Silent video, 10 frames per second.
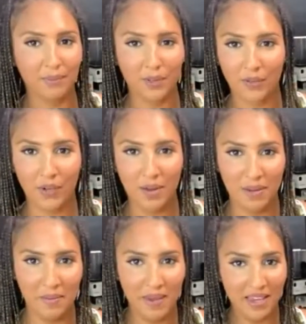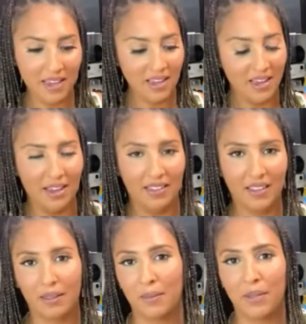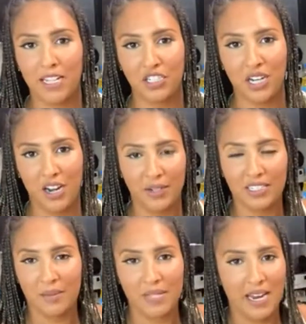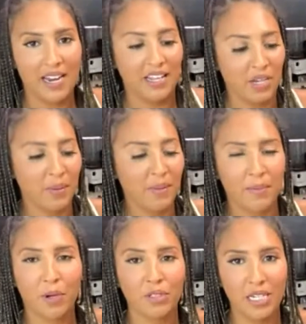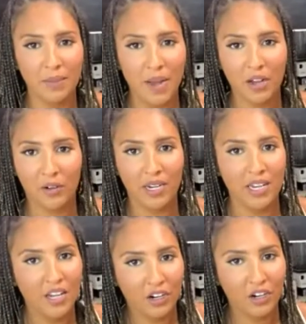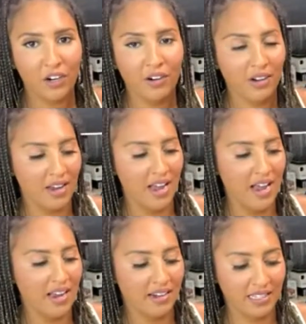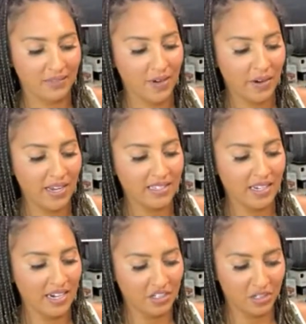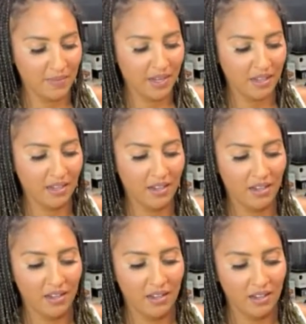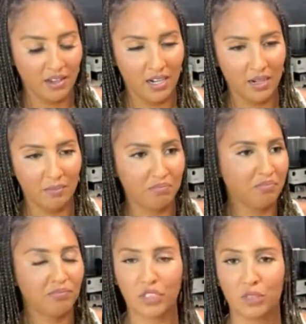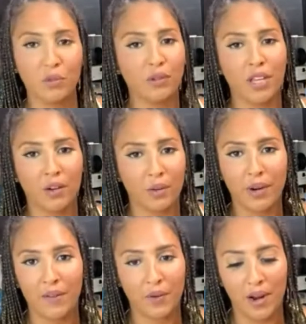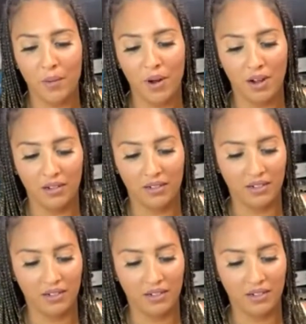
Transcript: wherever it may be, the blend jet always comes in handy. So I put my protein powder in here, and it's very easy, and I just make a smoothie or whatever I want.